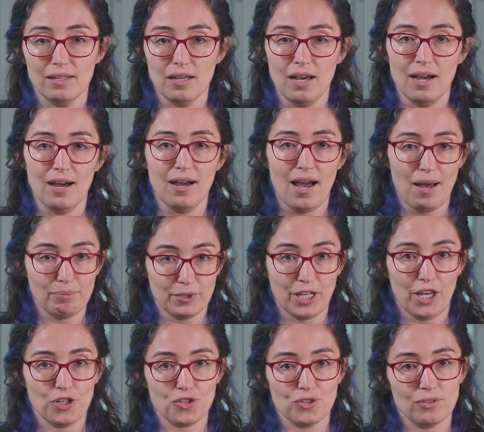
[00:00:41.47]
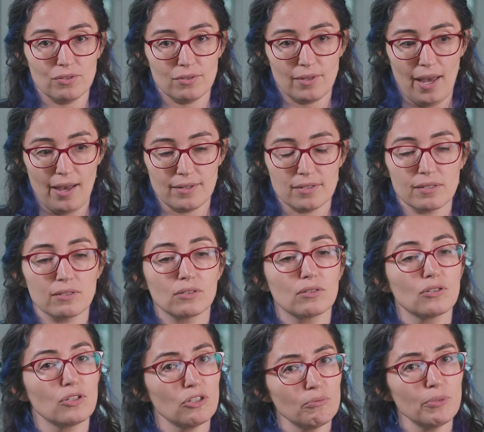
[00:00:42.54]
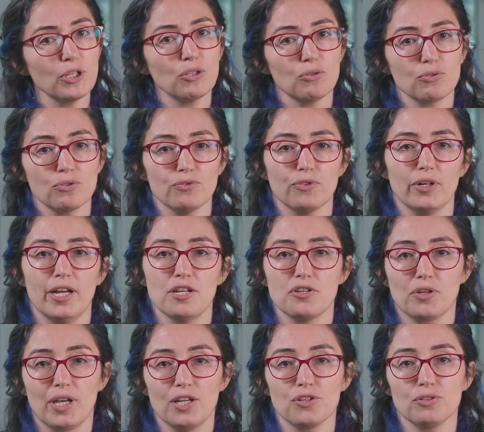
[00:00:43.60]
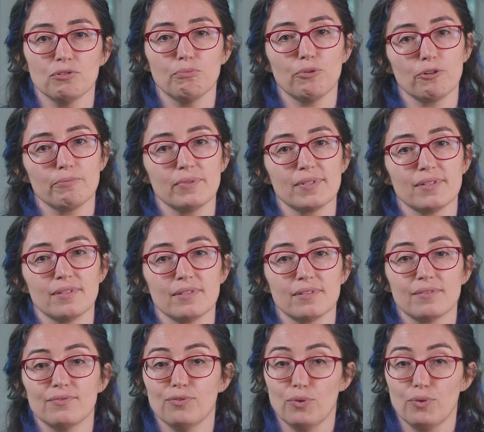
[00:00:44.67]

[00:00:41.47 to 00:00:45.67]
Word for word: applications that could be used for educational purposes,